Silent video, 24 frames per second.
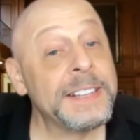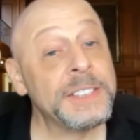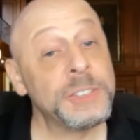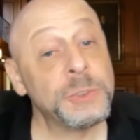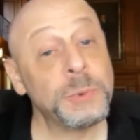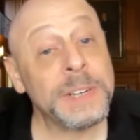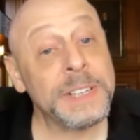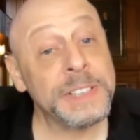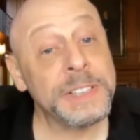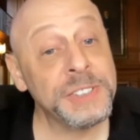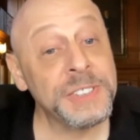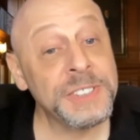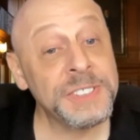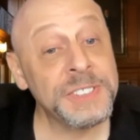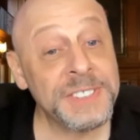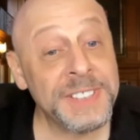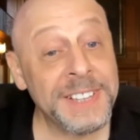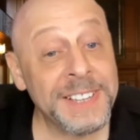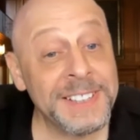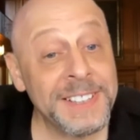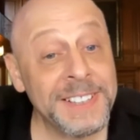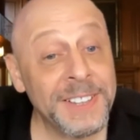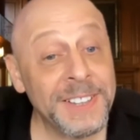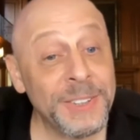is what I should
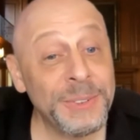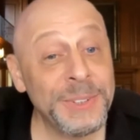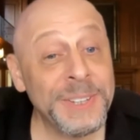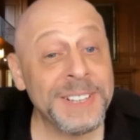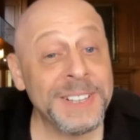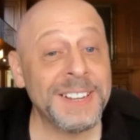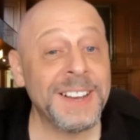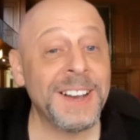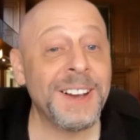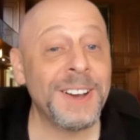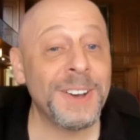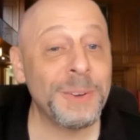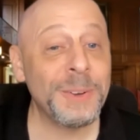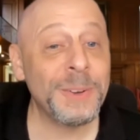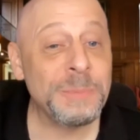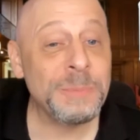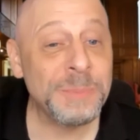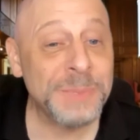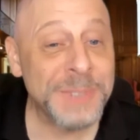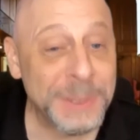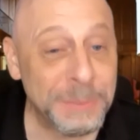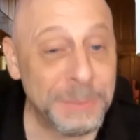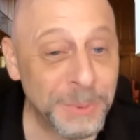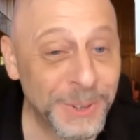say, Yellowdig,
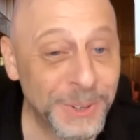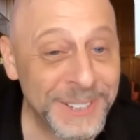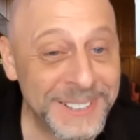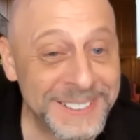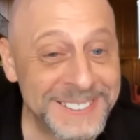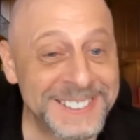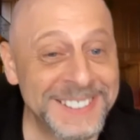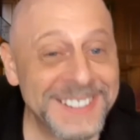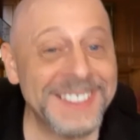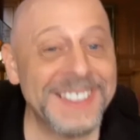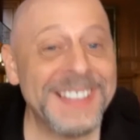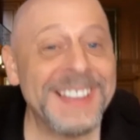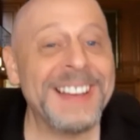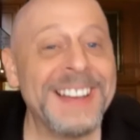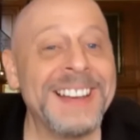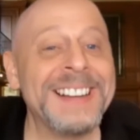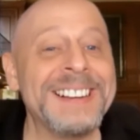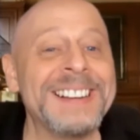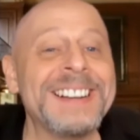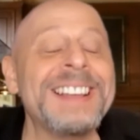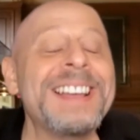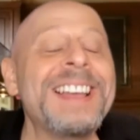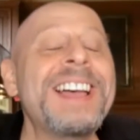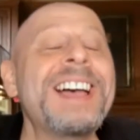deeper into that.
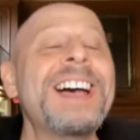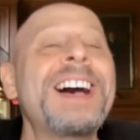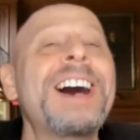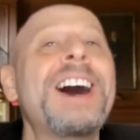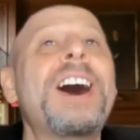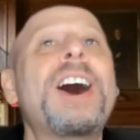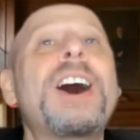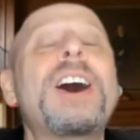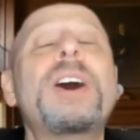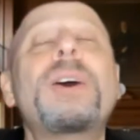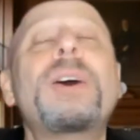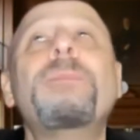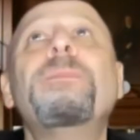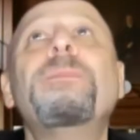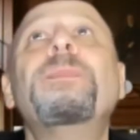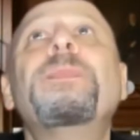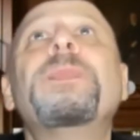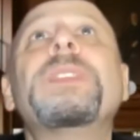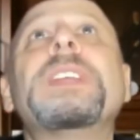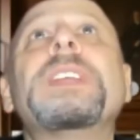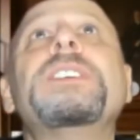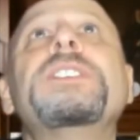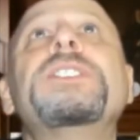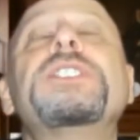
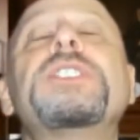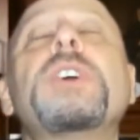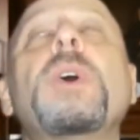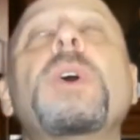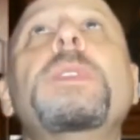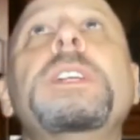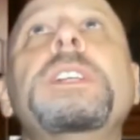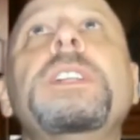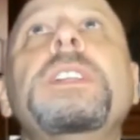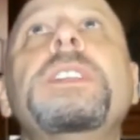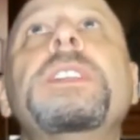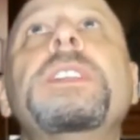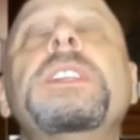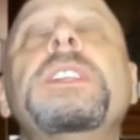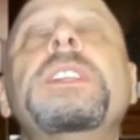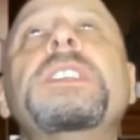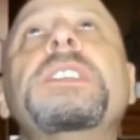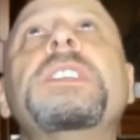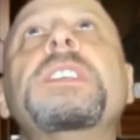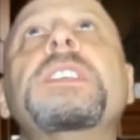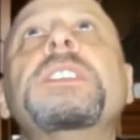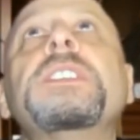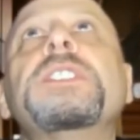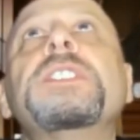So
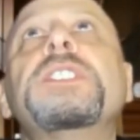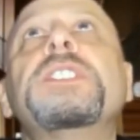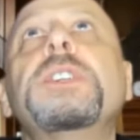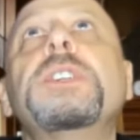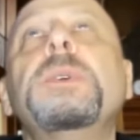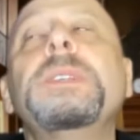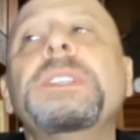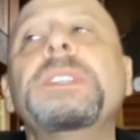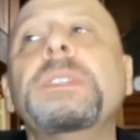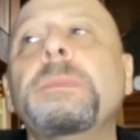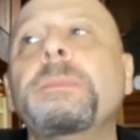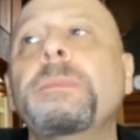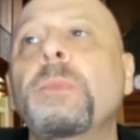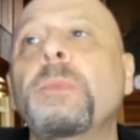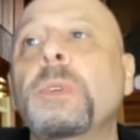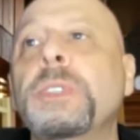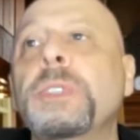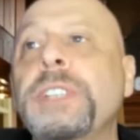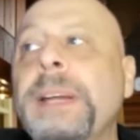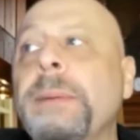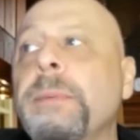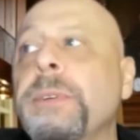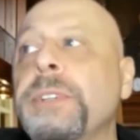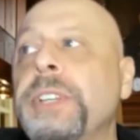the student was
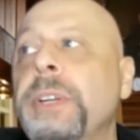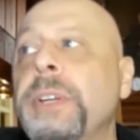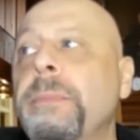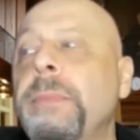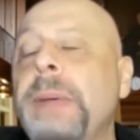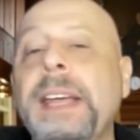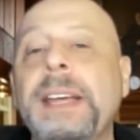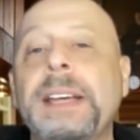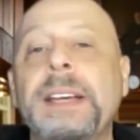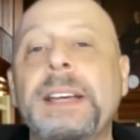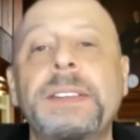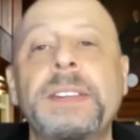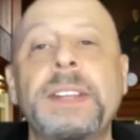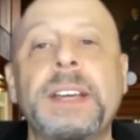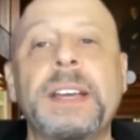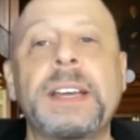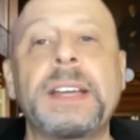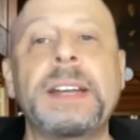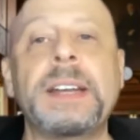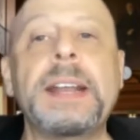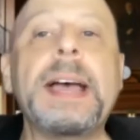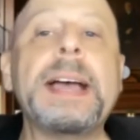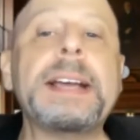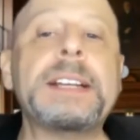able to make the
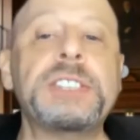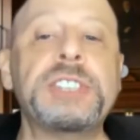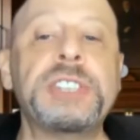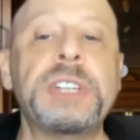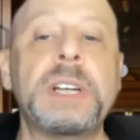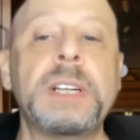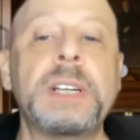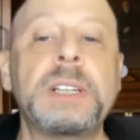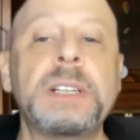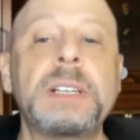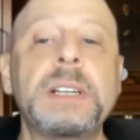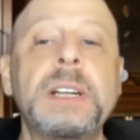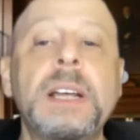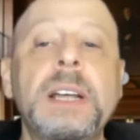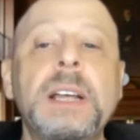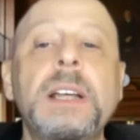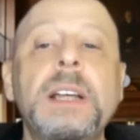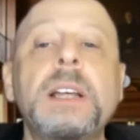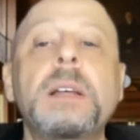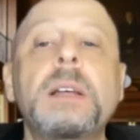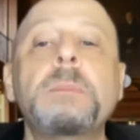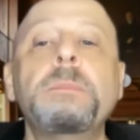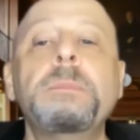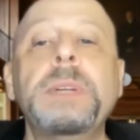connection
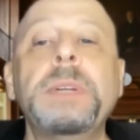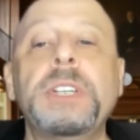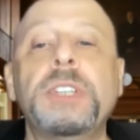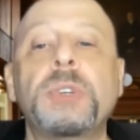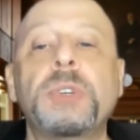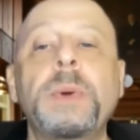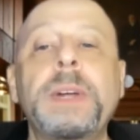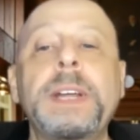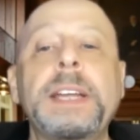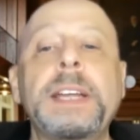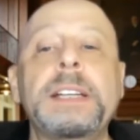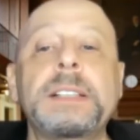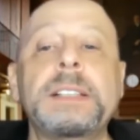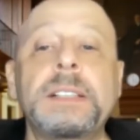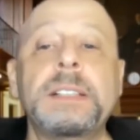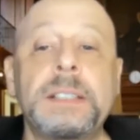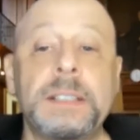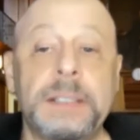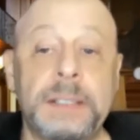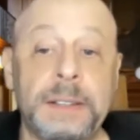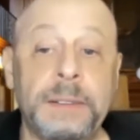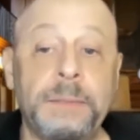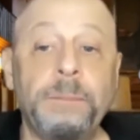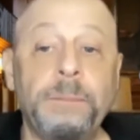between
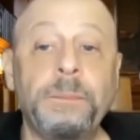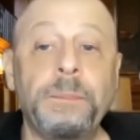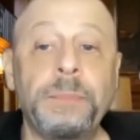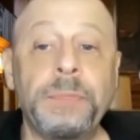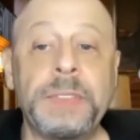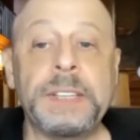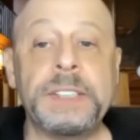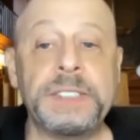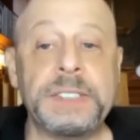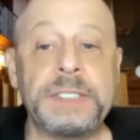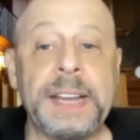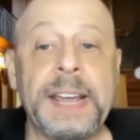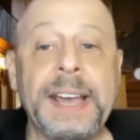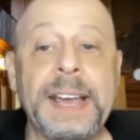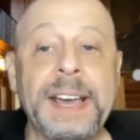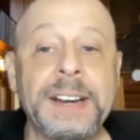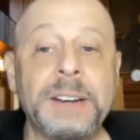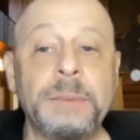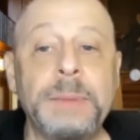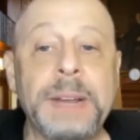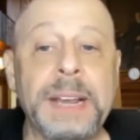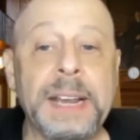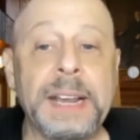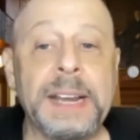this
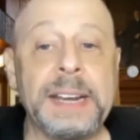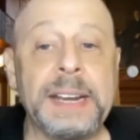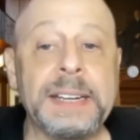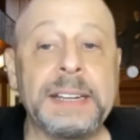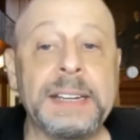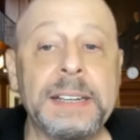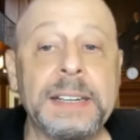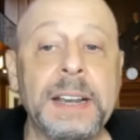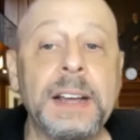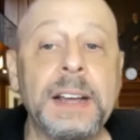anime